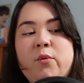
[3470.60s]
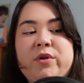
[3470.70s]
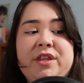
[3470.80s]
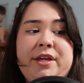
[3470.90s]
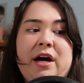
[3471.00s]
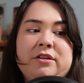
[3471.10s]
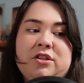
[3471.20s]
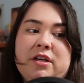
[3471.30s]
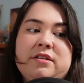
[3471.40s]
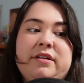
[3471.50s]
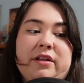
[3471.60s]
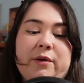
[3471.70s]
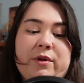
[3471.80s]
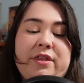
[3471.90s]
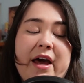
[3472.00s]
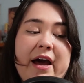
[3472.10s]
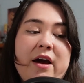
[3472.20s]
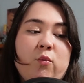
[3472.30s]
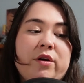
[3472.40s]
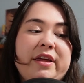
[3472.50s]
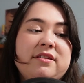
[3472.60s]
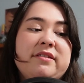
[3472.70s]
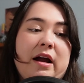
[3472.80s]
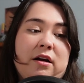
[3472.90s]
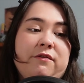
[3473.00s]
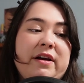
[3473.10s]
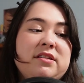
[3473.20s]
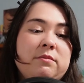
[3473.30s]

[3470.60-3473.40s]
with the yacha and dealing with that where they sacrifice